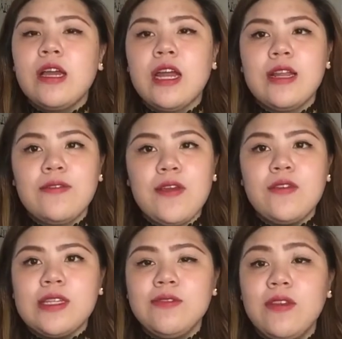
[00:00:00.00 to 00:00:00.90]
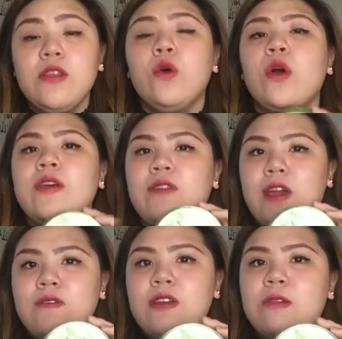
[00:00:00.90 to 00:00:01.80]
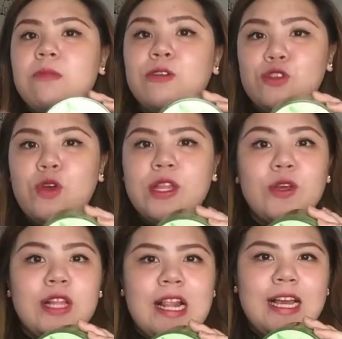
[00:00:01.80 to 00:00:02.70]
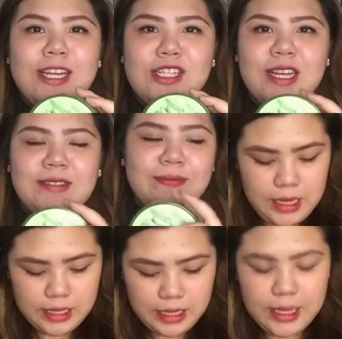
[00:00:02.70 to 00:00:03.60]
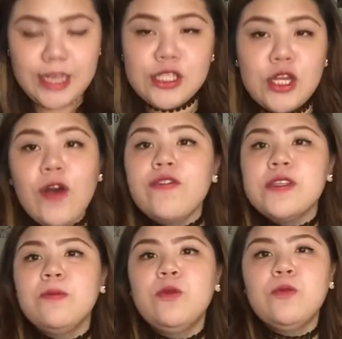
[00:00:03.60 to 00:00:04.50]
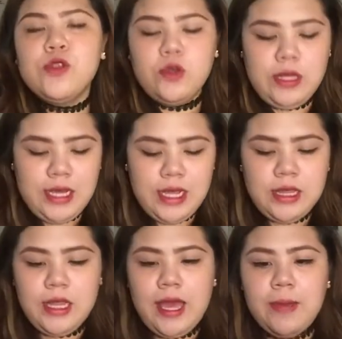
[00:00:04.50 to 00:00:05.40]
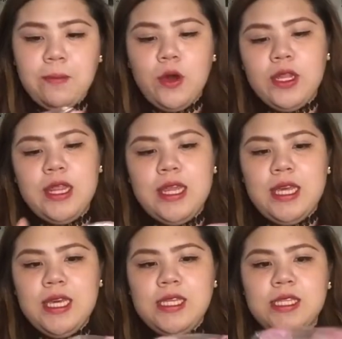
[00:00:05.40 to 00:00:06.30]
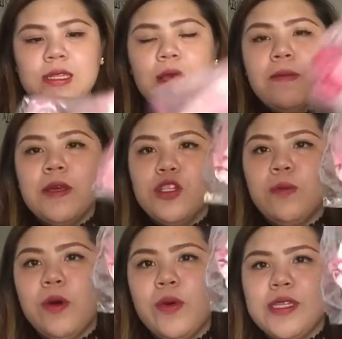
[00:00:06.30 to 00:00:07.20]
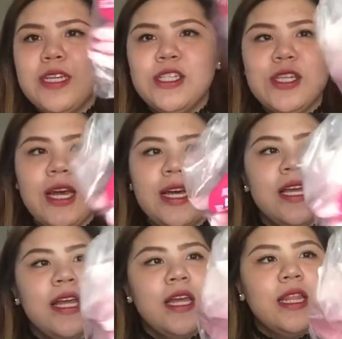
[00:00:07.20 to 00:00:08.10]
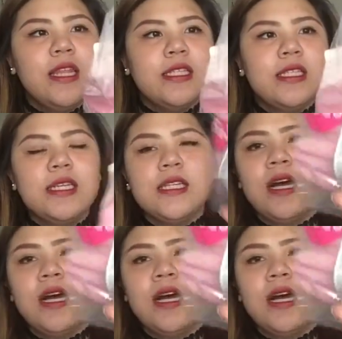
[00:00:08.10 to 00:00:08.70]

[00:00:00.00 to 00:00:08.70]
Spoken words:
current favorites video ko if ever magustuhan ko talaga siya. And then next off sa Mumuso ulit, I bought this. Medyo bawas na siya. This is